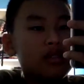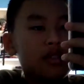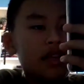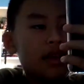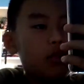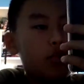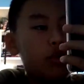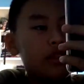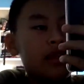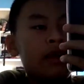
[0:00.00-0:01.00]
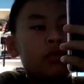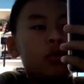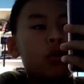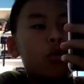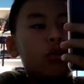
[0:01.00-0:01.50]
C. A request and
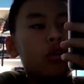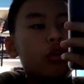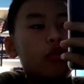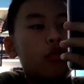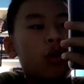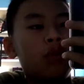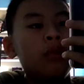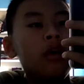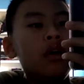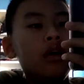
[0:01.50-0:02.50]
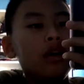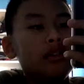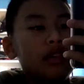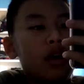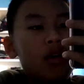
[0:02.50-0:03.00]
or order for
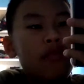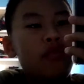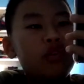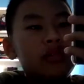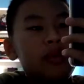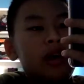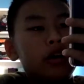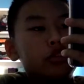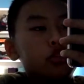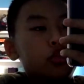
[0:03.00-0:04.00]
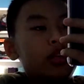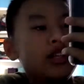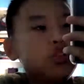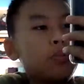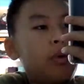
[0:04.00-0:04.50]
law enforcement, a
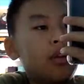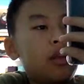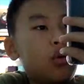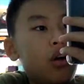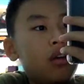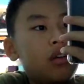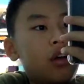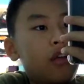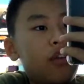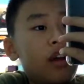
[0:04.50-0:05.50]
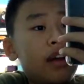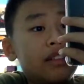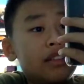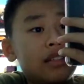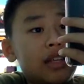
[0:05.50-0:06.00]
judicial body or other government
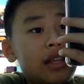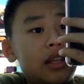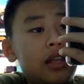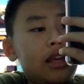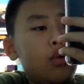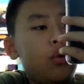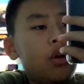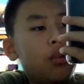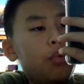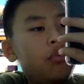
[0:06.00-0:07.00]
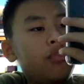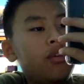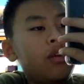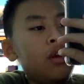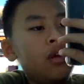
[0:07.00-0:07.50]
agency. D. Where
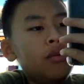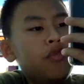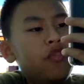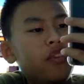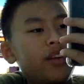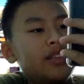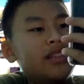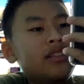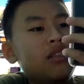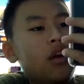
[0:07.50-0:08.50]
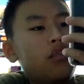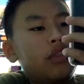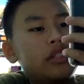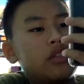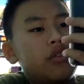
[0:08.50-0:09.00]
provision of
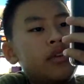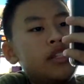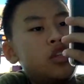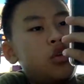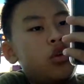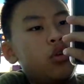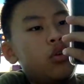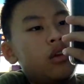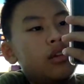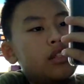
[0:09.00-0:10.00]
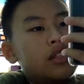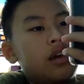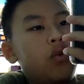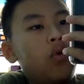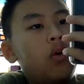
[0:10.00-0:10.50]
the service to you is
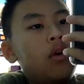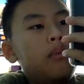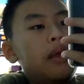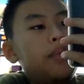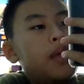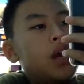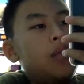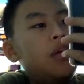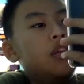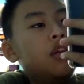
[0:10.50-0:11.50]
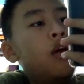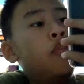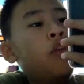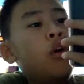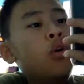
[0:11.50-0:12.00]
or may become
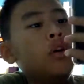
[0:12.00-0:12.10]
unlawful.